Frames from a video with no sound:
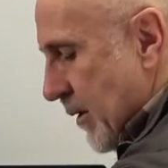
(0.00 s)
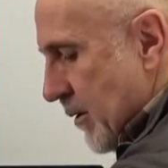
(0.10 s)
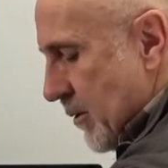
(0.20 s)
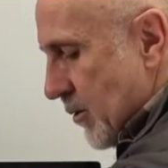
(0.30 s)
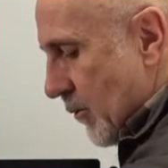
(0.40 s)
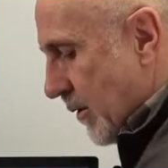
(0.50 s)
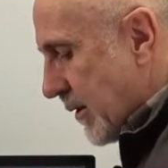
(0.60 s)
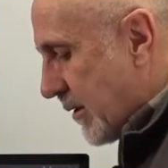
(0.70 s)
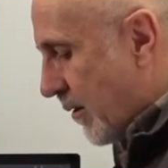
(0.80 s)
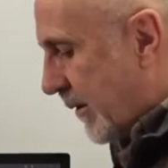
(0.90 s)
it's going
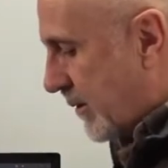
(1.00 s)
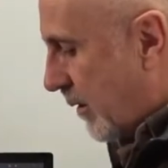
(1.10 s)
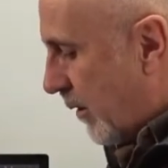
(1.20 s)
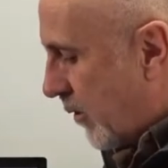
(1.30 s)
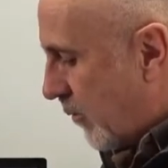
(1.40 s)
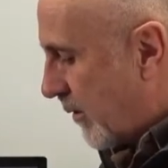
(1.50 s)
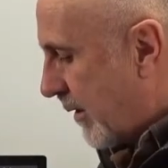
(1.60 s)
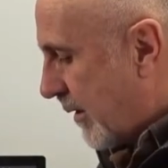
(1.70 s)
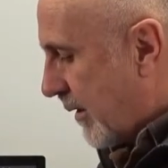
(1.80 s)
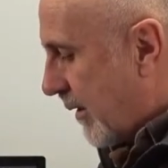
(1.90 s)
to tell me to
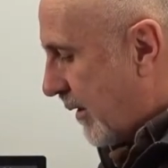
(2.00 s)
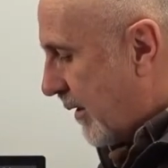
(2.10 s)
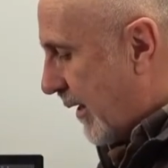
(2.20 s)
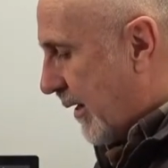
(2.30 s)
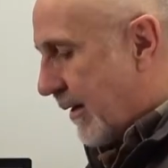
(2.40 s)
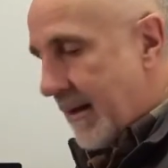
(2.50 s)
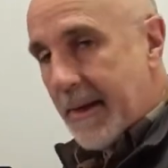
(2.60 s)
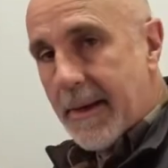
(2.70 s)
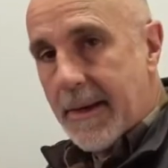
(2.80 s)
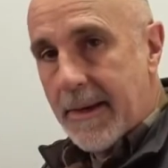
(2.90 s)
load the
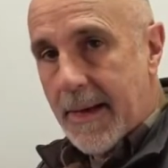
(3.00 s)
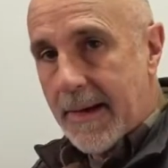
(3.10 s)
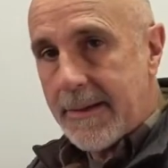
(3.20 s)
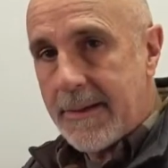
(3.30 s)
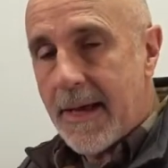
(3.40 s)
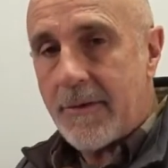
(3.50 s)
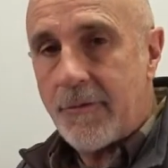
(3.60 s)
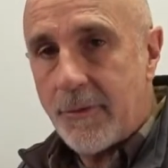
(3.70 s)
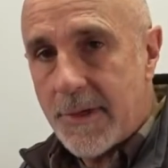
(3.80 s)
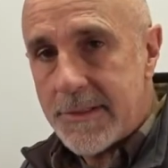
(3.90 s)
90
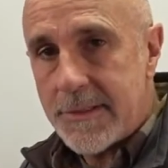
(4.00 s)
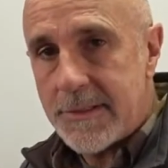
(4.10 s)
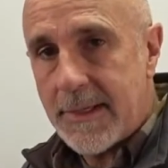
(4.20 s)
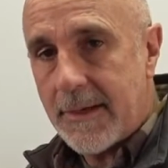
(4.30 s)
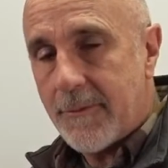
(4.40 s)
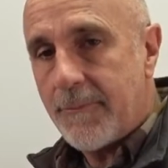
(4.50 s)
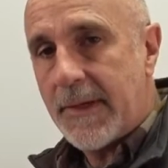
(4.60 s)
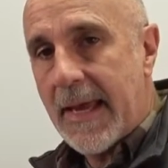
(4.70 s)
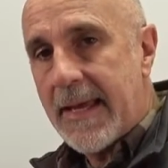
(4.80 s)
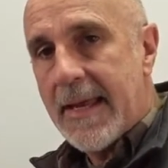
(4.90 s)
non-fluorescent standard.
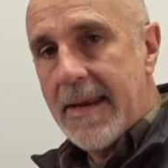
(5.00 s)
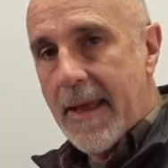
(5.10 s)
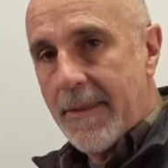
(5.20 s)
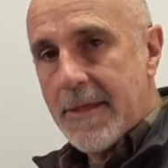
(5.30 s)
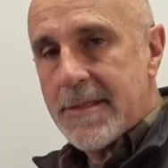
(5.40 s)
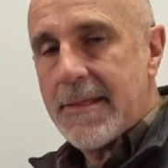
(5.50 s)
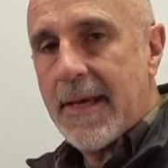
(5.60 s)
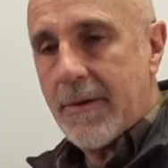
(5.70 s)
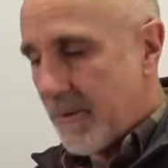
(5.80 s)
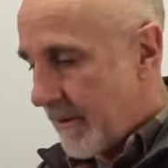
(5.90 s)
Okay. Now this
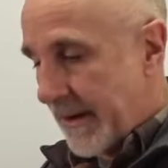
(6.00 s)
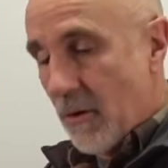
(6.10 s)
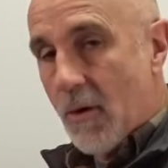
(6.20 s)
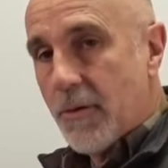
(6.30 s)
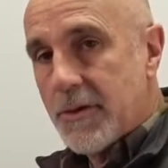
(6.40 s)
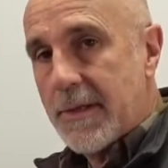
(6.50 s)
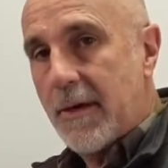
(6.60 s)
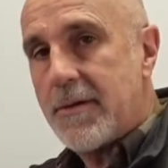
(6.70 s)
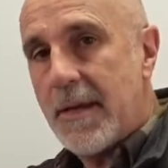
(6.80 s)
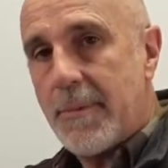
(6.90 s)
standard, like all the
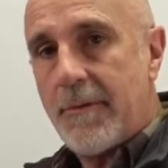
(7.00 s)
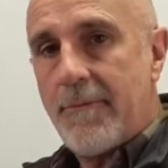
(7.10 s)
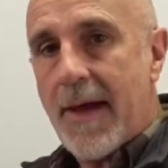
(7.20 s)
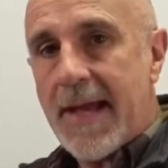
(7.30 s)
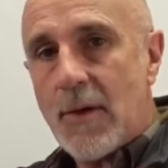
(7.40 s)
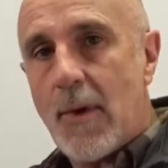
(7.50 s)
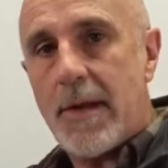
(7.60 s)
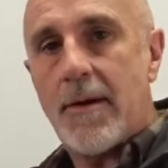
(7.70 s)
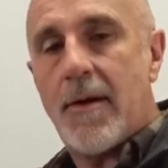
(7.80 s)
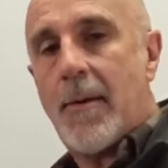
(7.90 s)
standards, have been
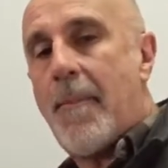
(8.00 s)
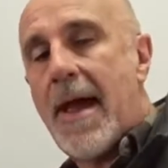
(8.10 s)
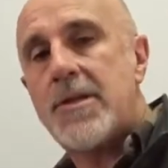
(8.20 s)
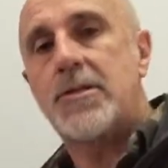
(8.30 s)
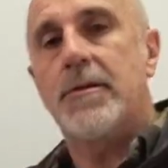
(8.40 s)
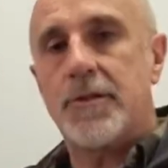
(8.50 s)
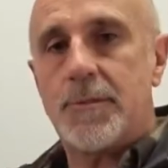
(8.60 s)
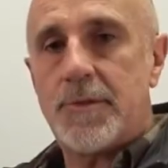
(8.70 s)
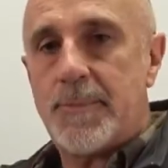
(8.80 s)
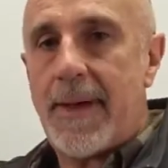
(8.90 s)
evaluated on our master
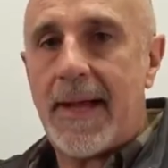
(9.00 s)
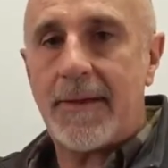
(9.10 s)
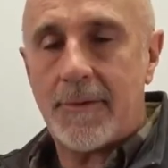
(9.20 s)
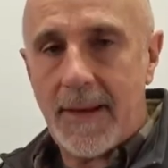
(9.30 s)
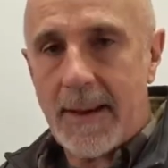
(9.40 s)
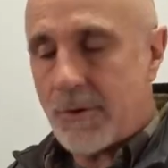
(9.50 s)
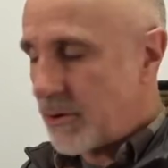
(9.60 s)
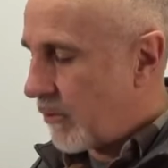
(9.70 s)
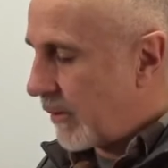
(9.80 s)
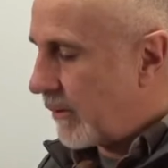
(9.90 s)
instruments back in their
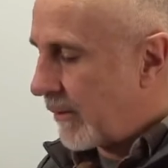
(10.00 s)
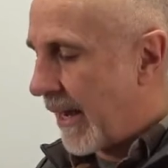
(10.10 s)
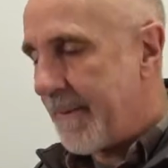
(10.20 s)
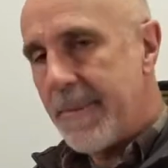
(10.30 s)
laboratory. Okay.